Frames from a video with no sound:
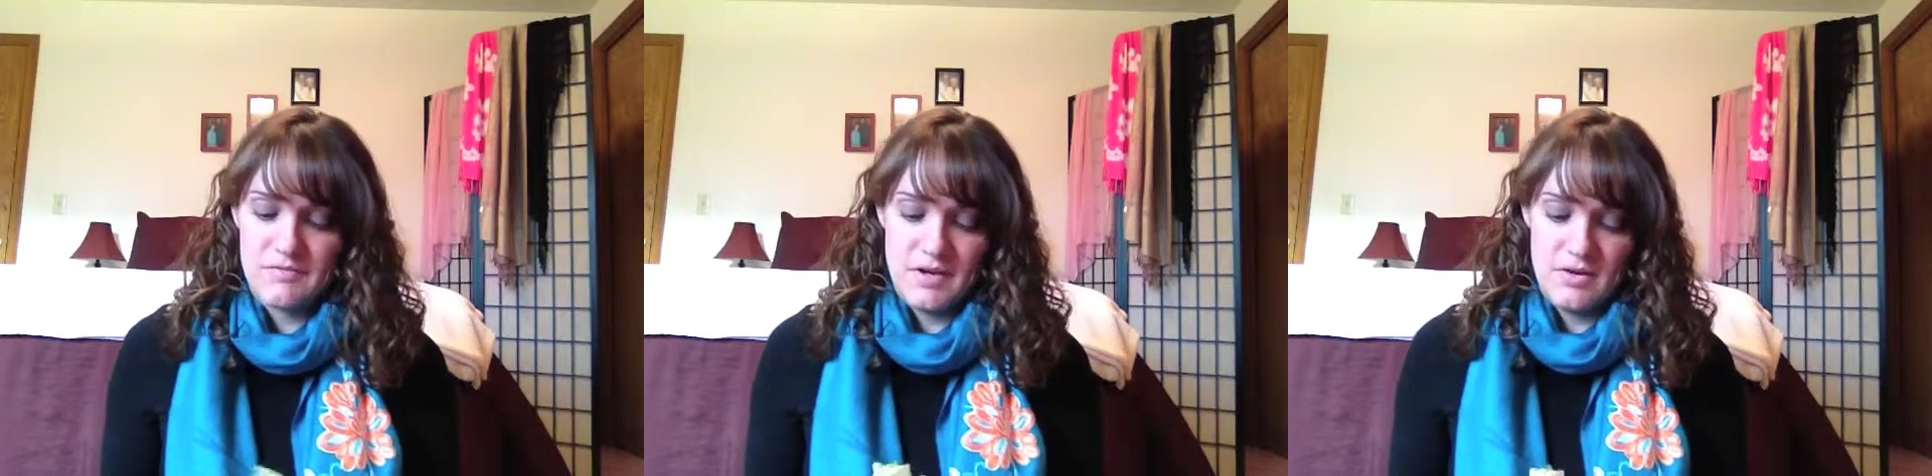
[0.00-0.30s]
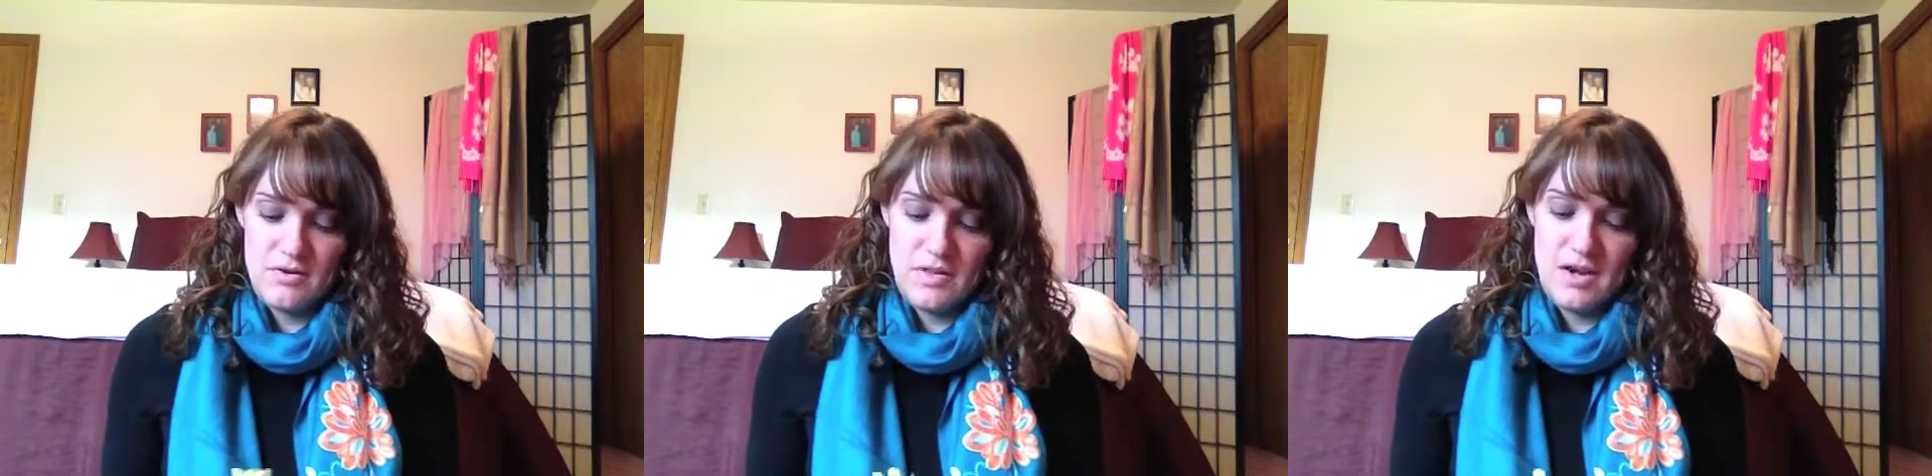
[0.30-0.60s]

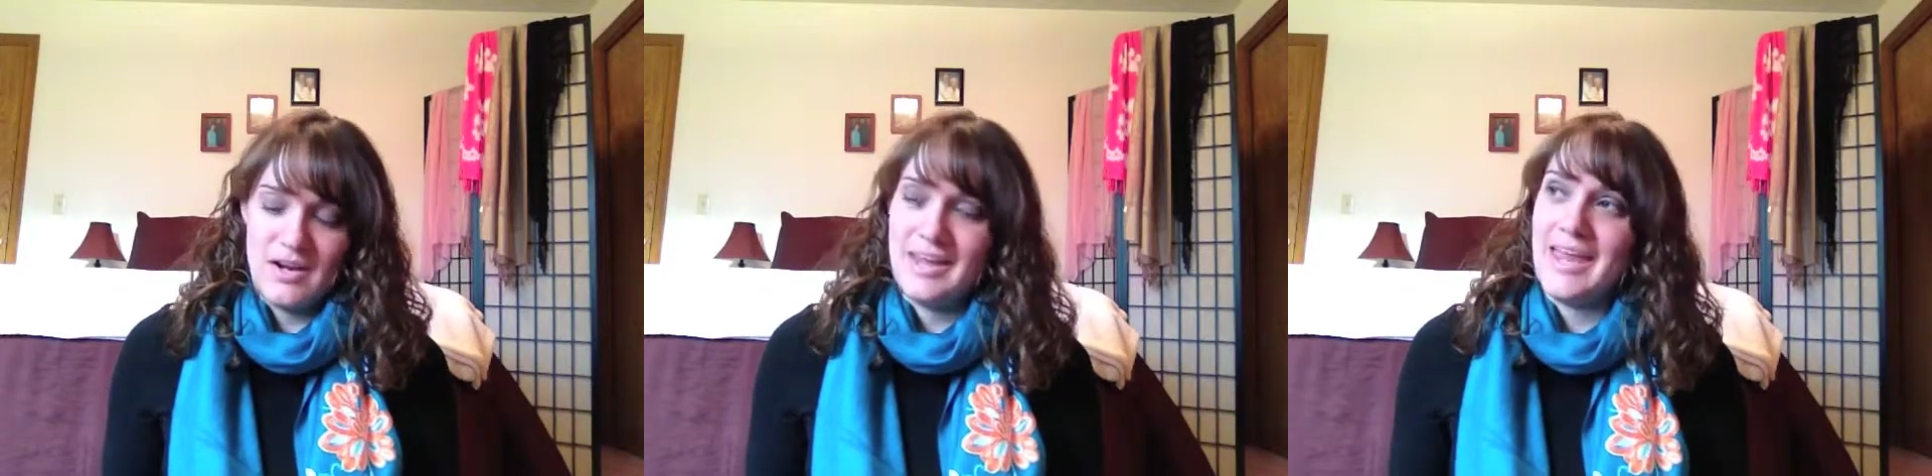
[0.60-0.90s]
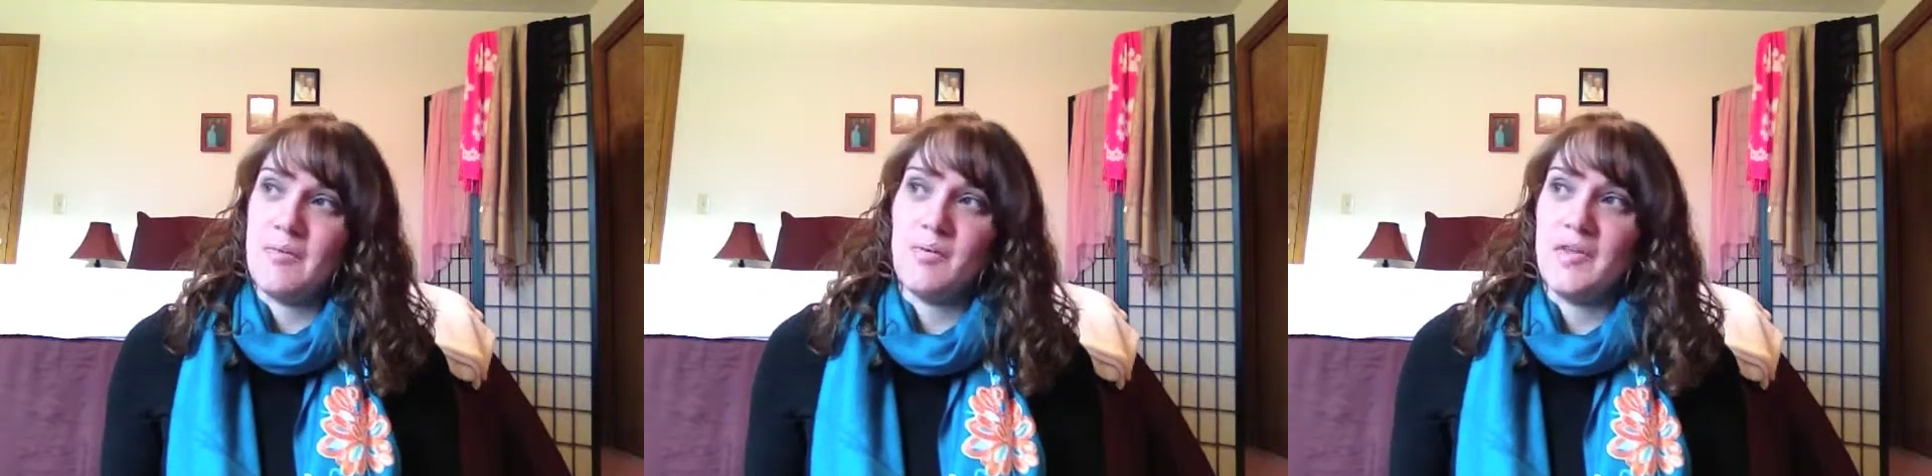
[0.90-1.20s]
vendor there, and I
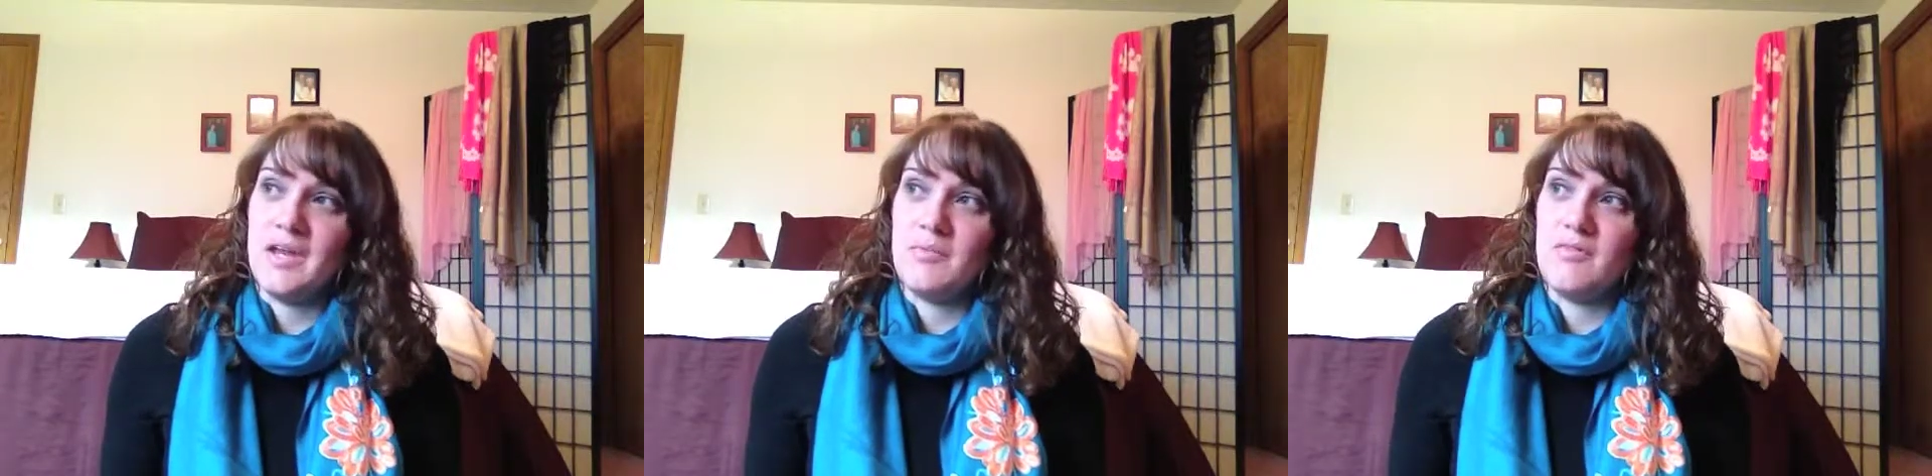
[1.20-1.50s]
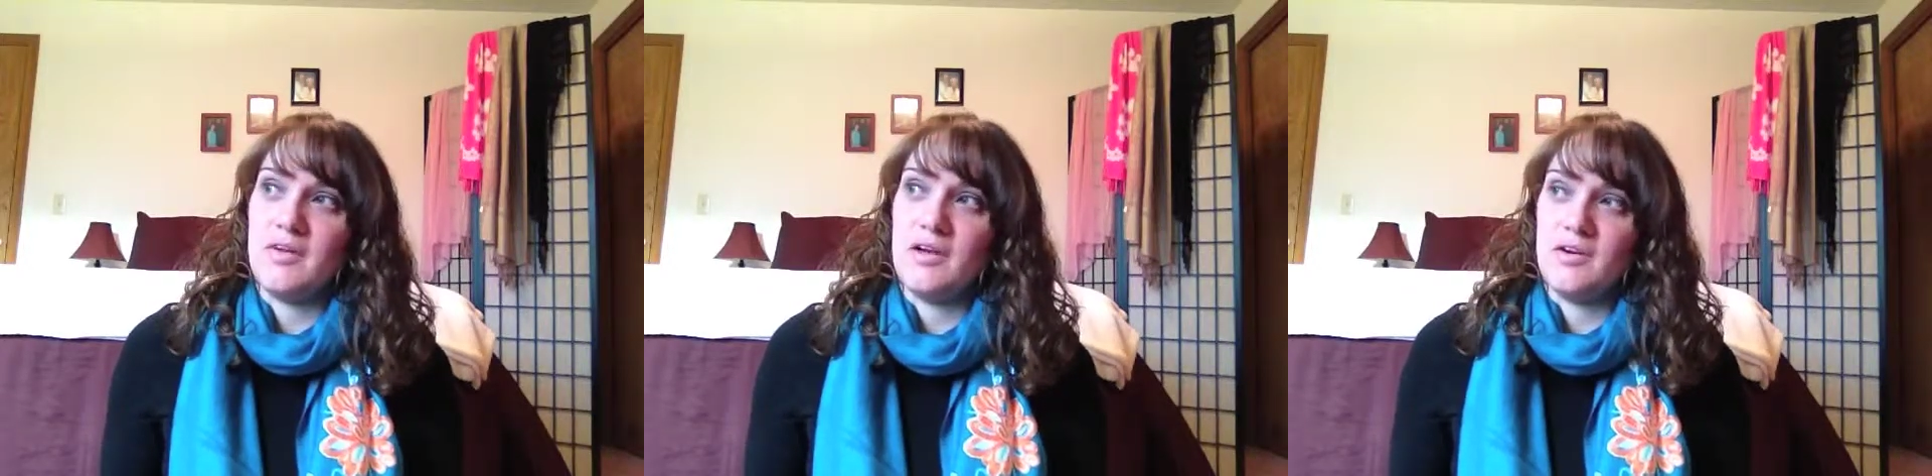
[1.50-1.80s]
can't remember the name of
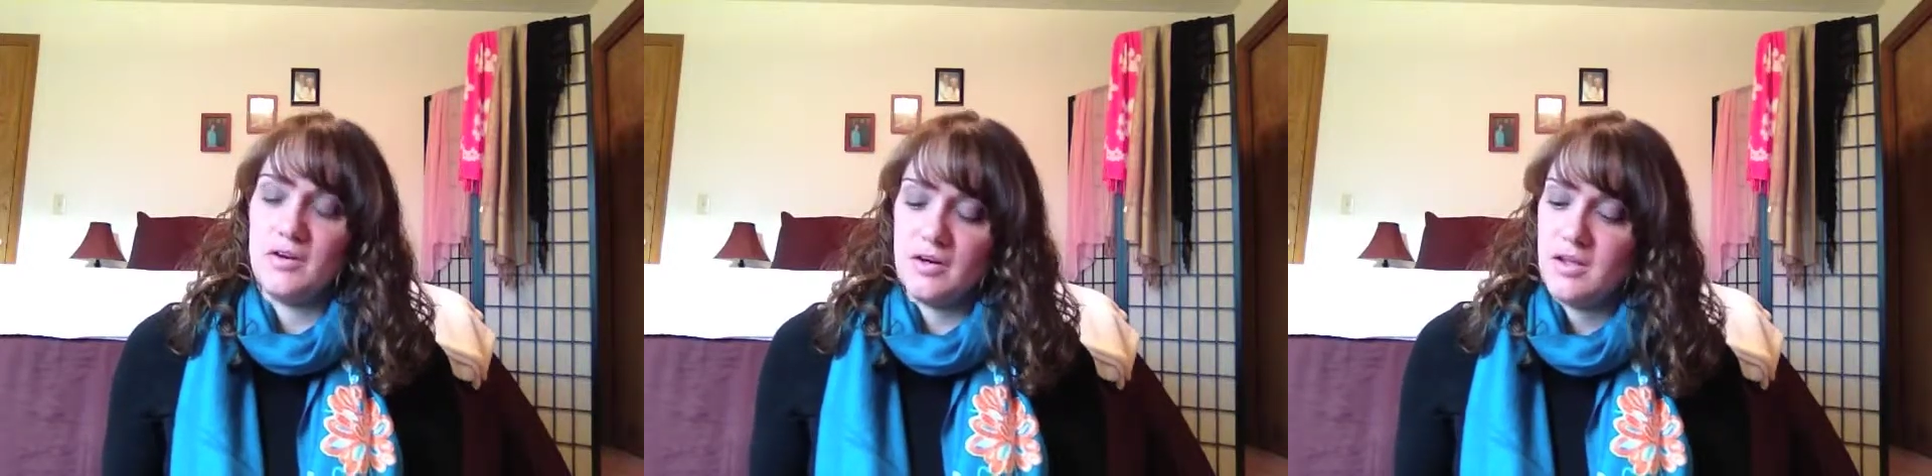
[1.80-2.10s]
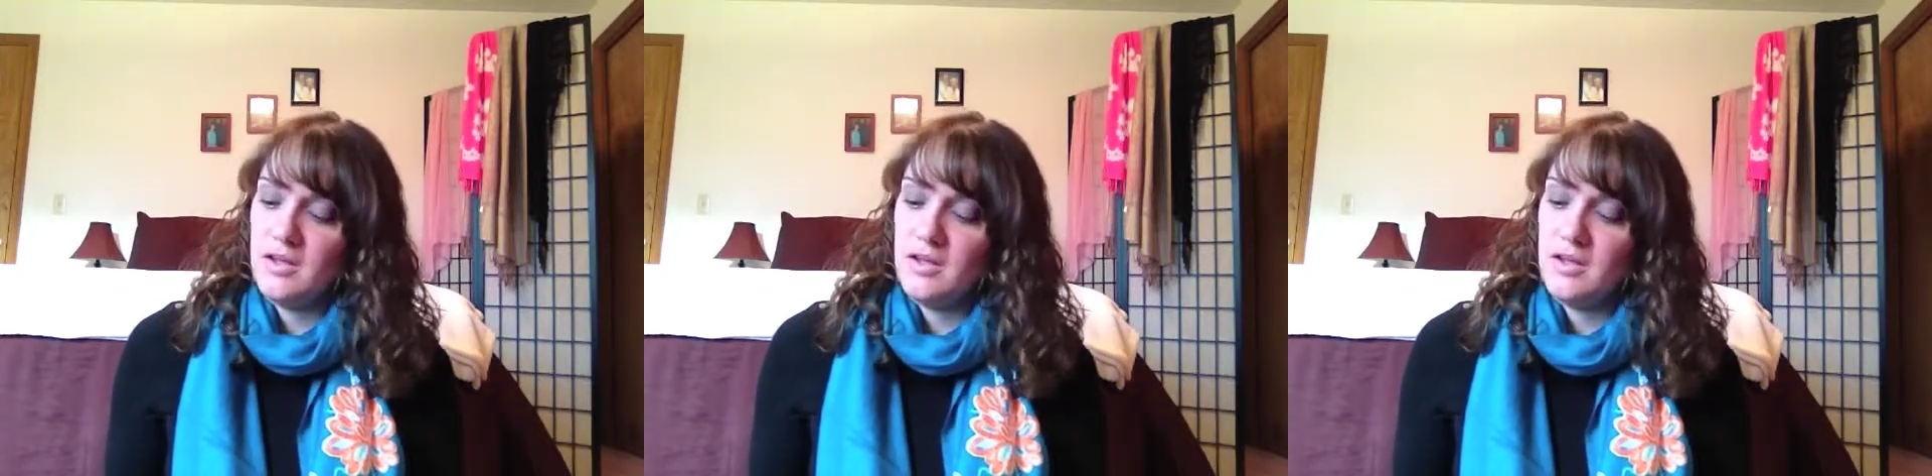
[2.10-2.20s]
the vendor,